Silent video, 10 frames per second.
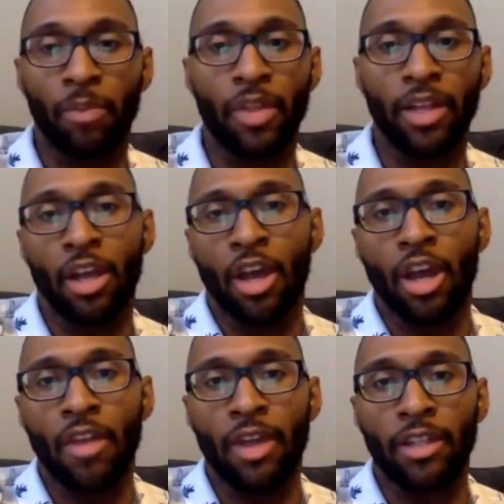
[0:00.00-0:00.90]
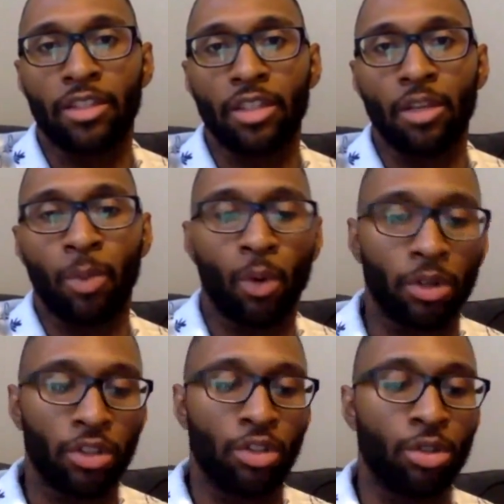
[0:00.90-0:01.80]
and that's
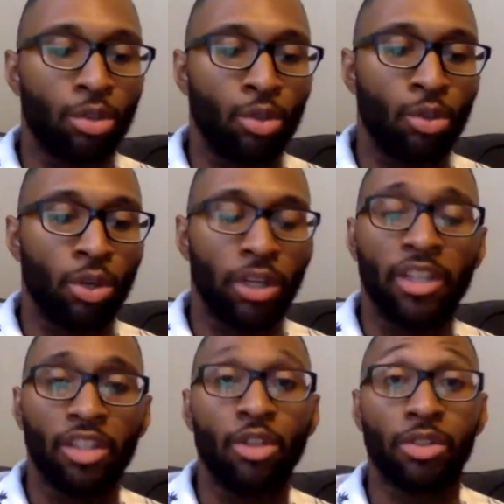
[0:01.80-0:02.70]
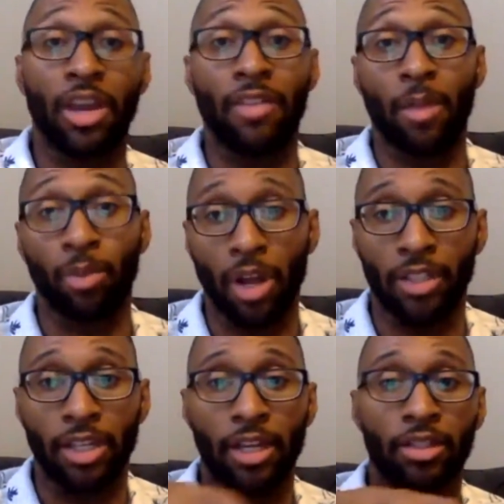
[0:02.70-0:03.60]
important to continuously have that
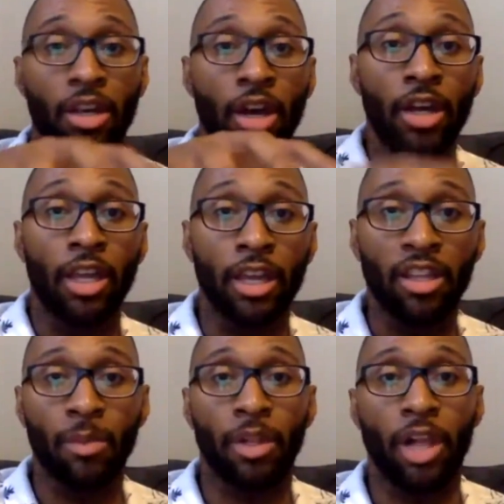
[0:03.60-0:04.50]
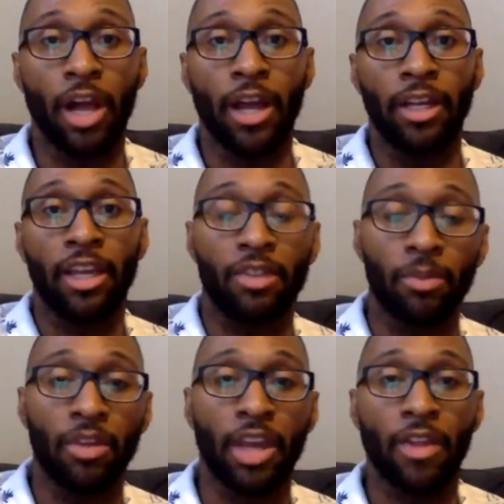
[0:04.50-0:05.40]
process, get them aligned, get them
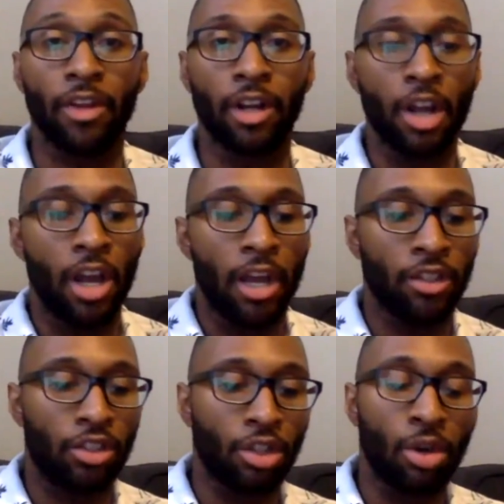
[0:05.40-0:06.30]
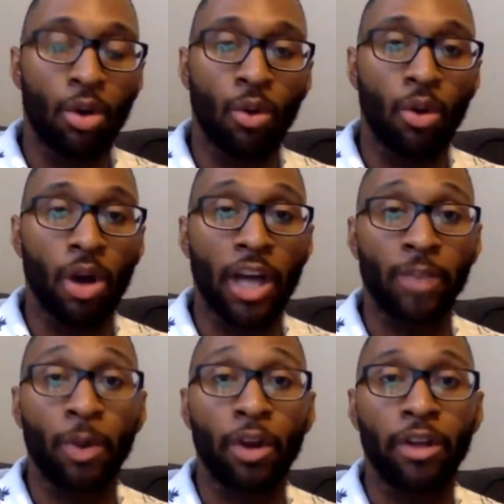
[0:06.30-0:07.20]
together. And so as
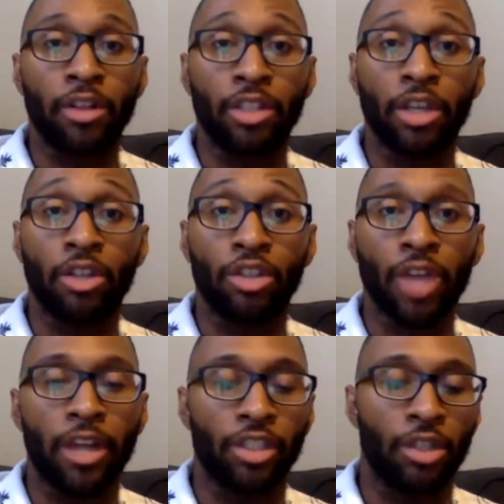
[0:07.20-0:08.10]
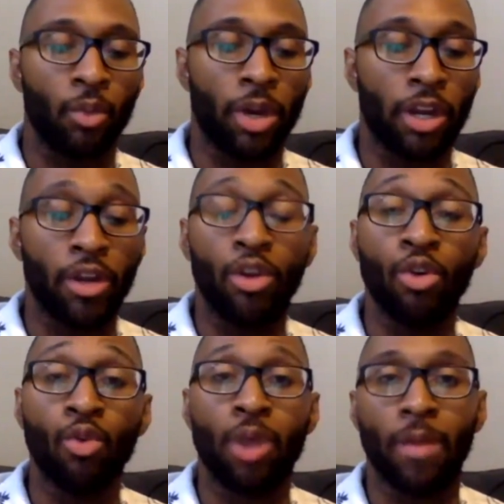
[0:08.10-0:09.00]
part of your sales strategy, when a
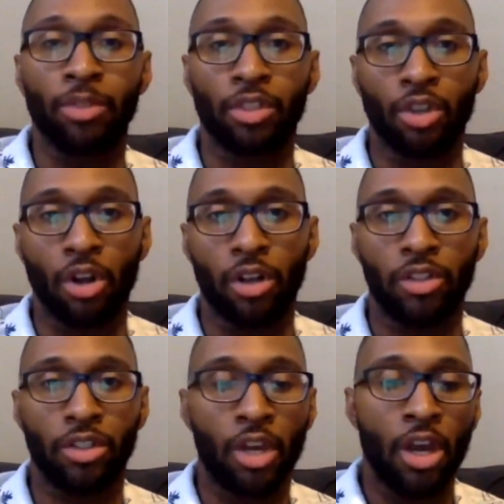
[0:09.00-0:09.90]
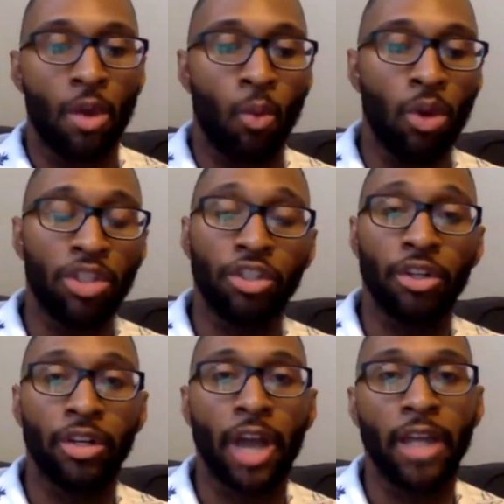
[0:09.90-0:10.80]
new rep starts, what's your
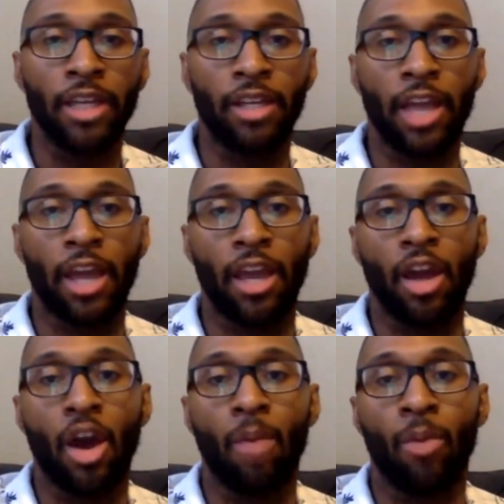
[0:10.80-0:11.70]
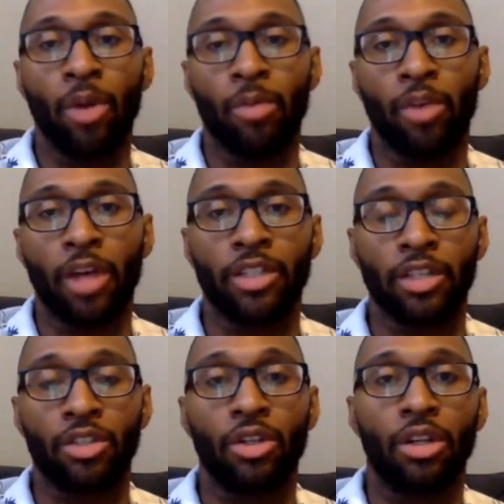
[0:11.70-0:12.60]
90-day onboarding
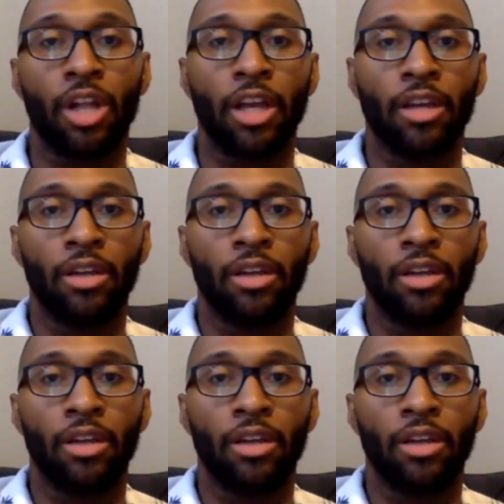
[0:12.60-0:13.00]
process look like?